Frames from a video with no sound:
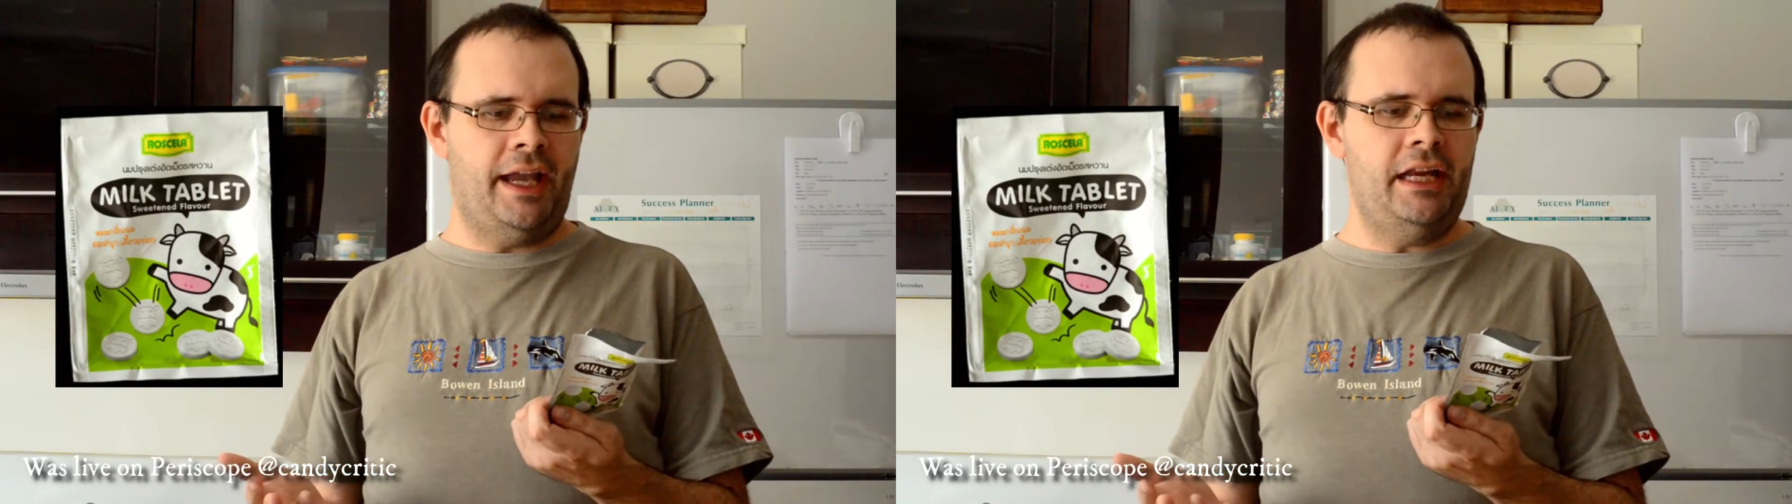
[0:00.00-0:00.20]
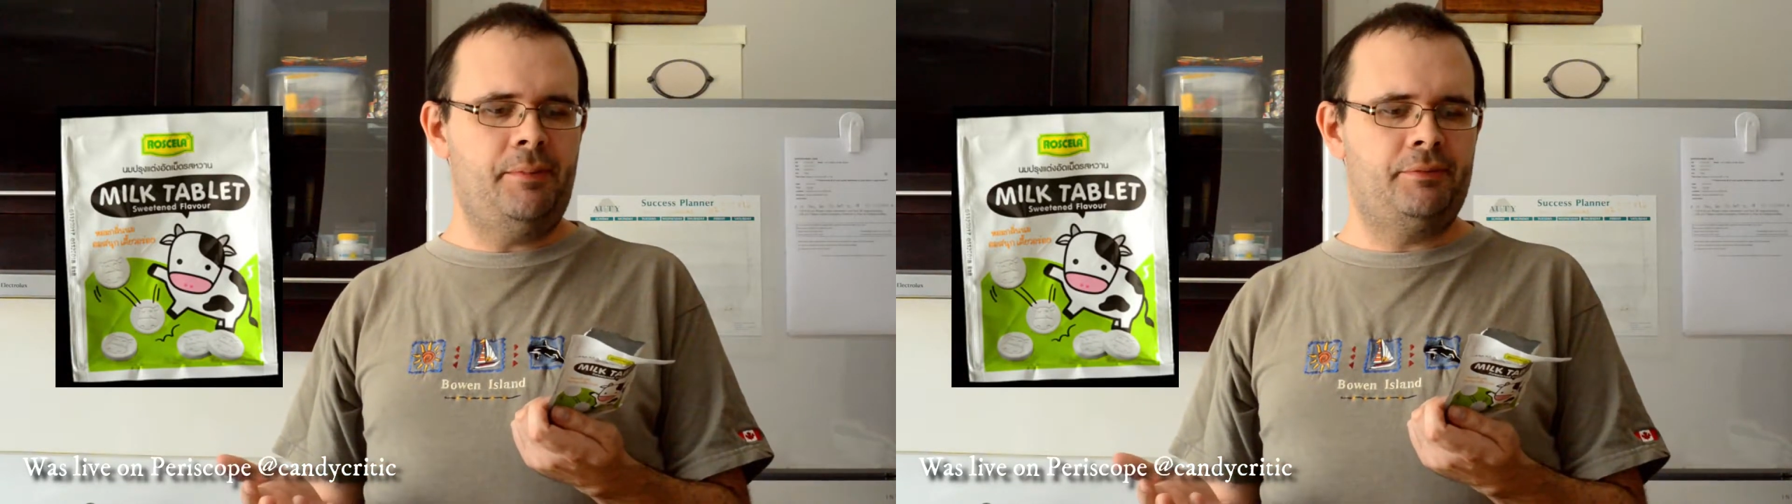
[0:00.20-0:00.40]

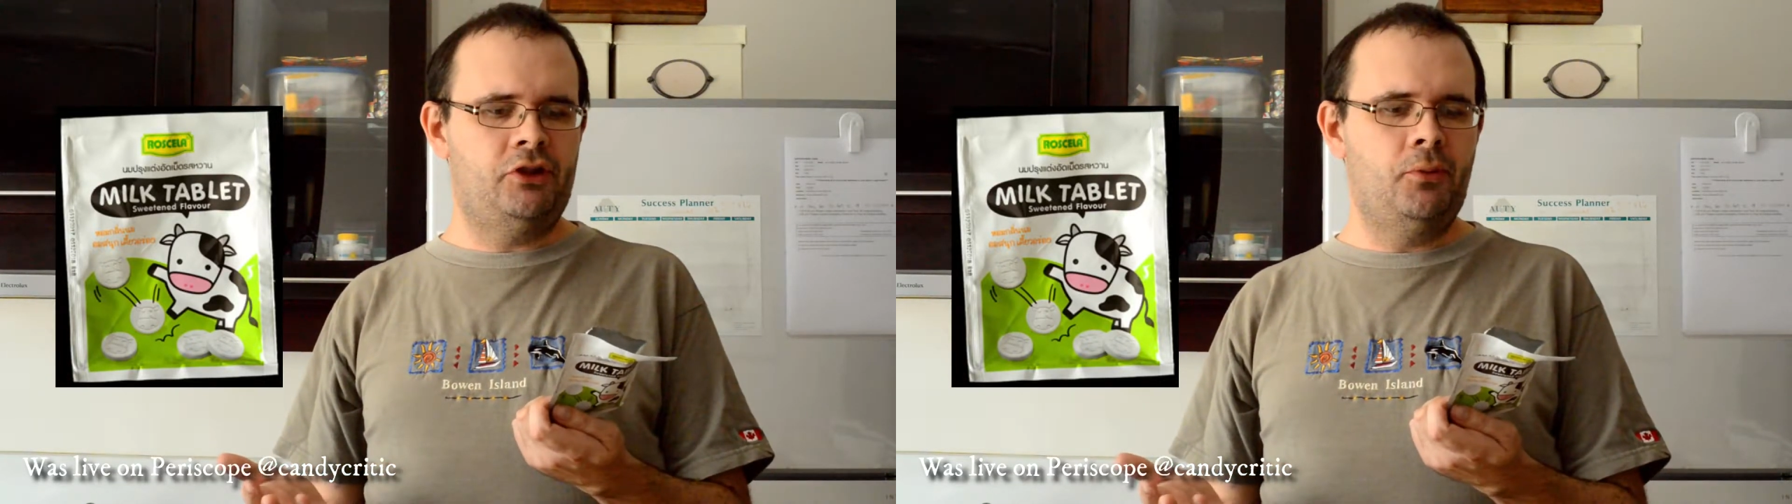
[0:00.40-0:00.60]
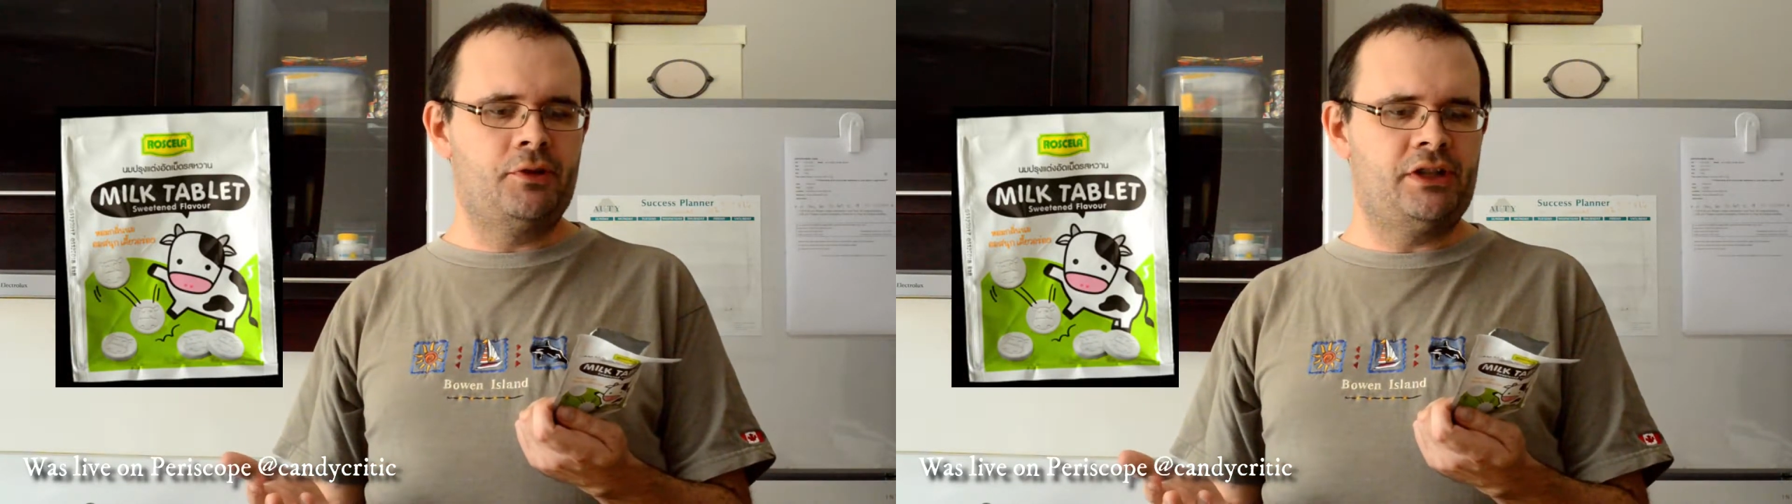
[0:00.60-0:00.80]

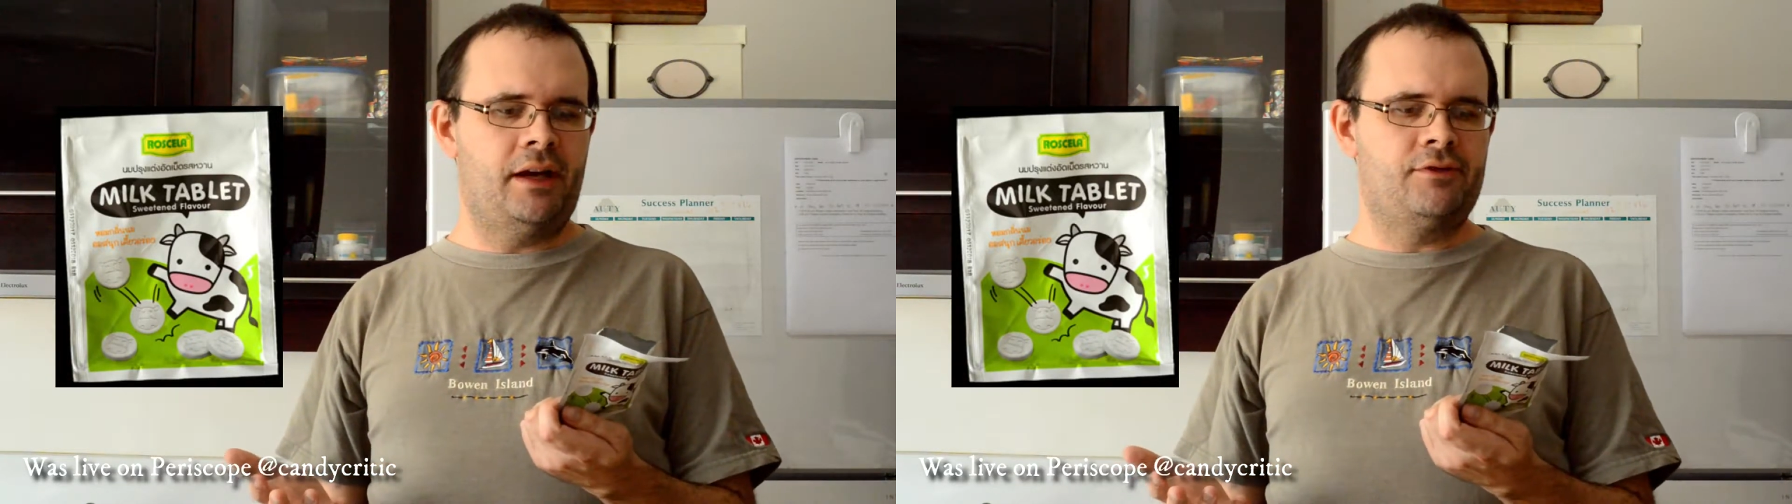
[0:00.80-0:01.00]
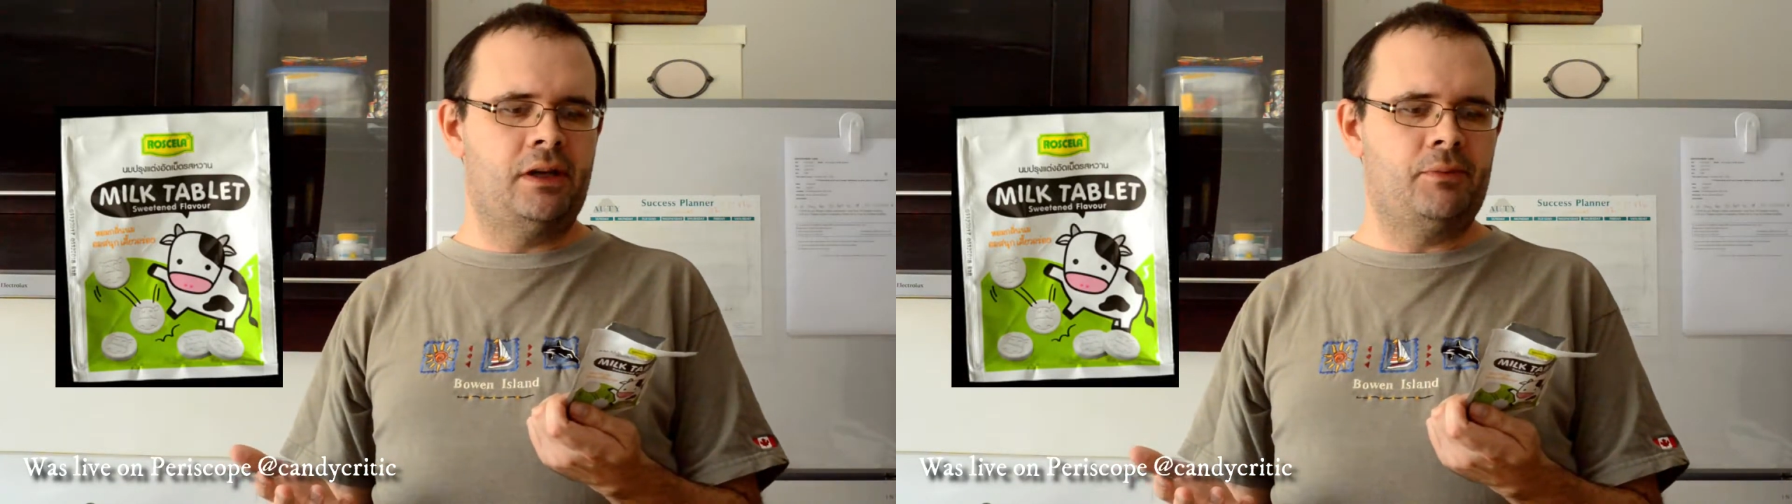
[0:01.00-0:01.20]

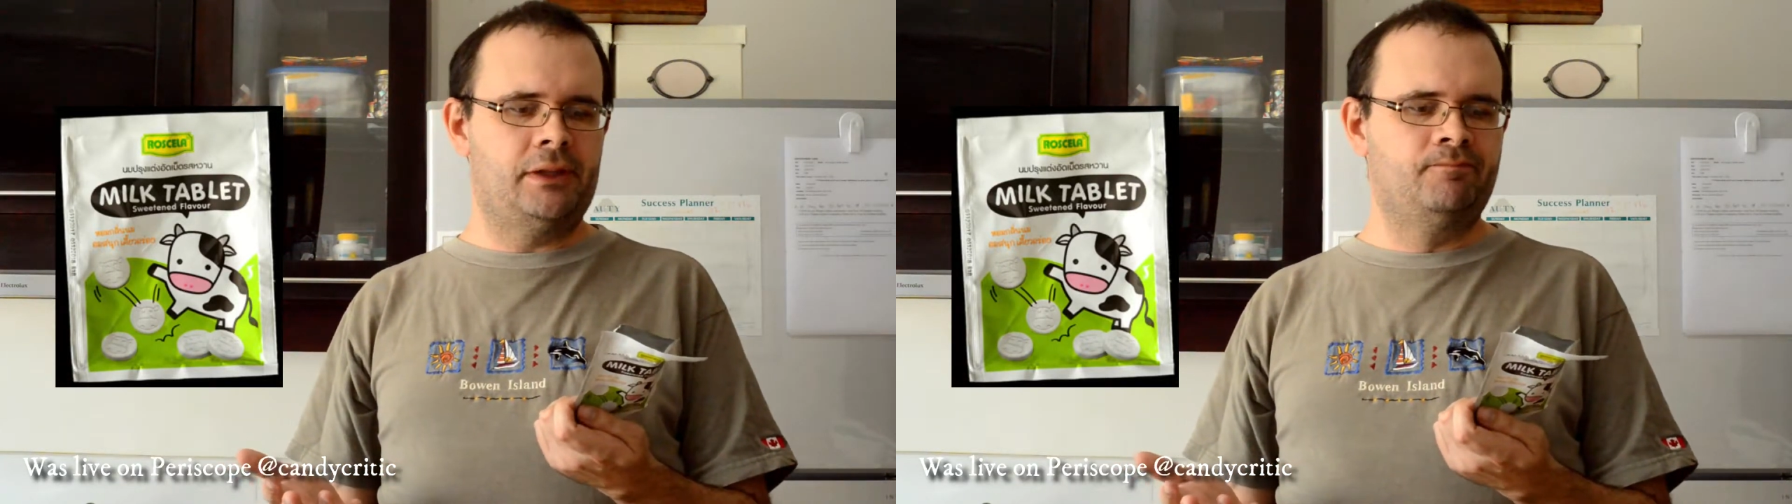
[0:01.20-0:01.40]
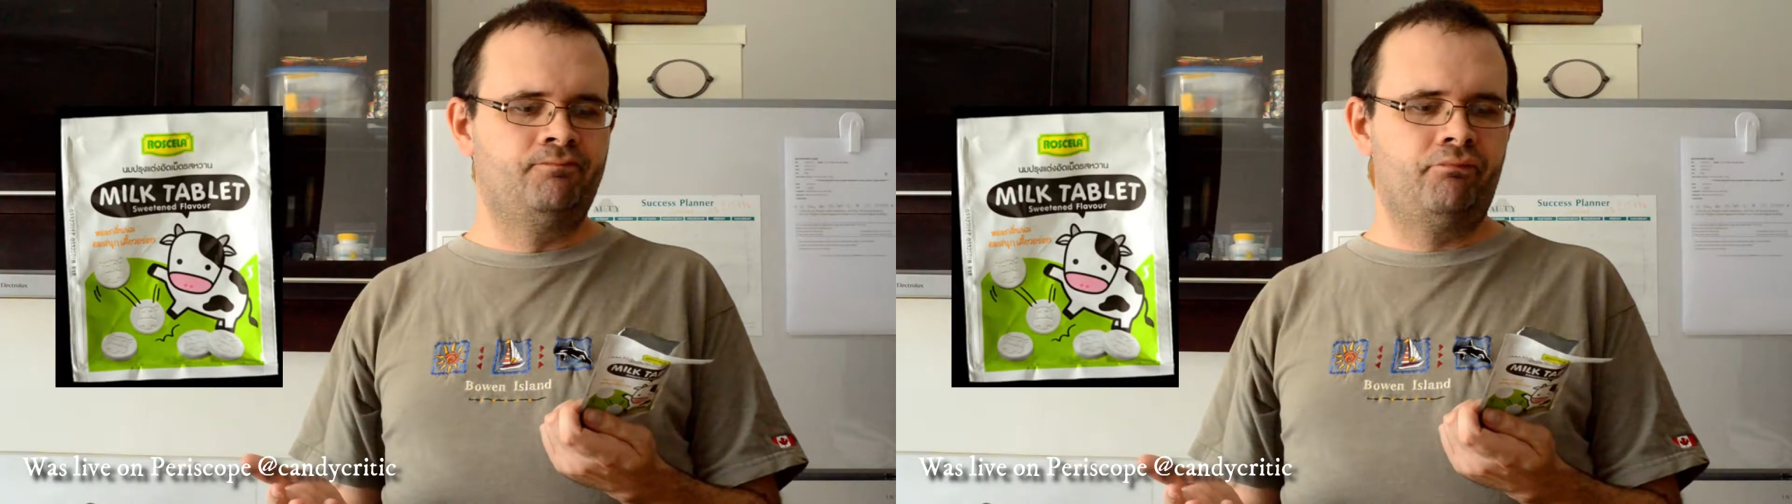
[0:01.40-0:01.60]
82% of something